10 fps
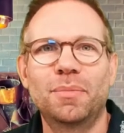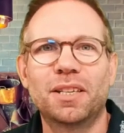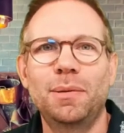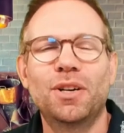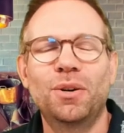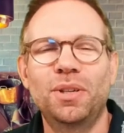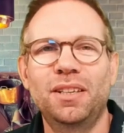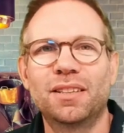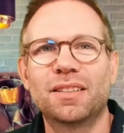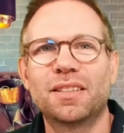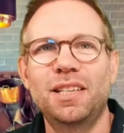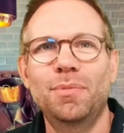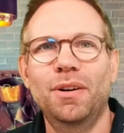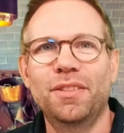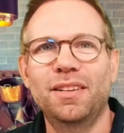Keep coding, keep
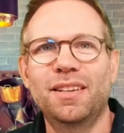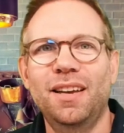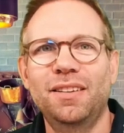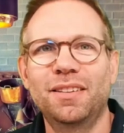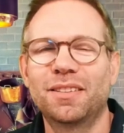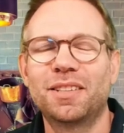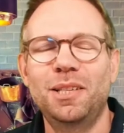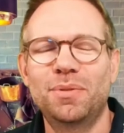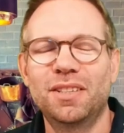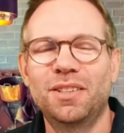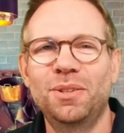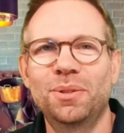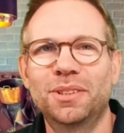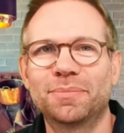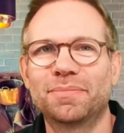authenticating, keep
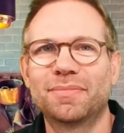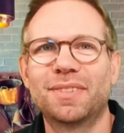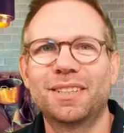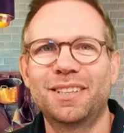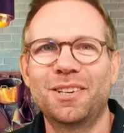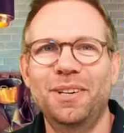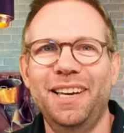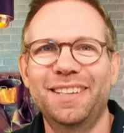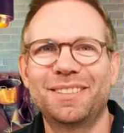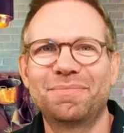secure. Go ahead.